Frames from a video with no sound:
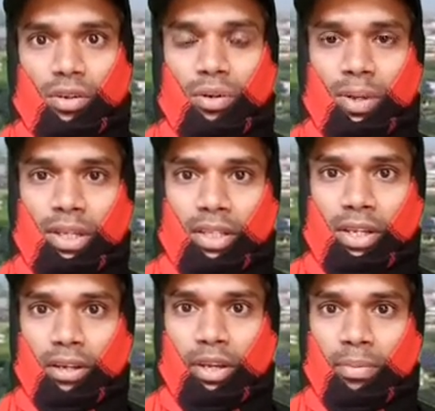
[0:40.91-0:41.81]
over
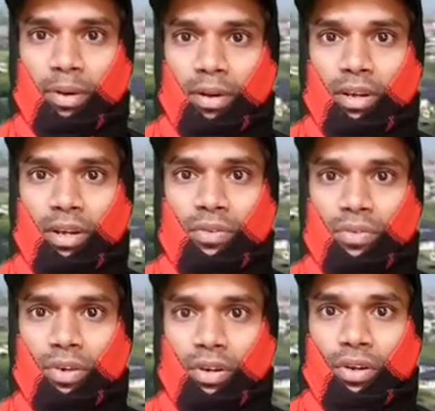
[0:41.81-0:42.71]
the river
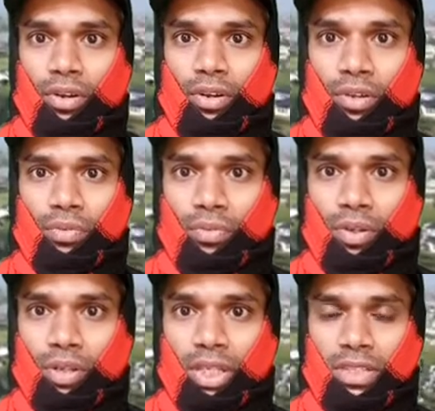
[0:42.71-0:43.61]
for for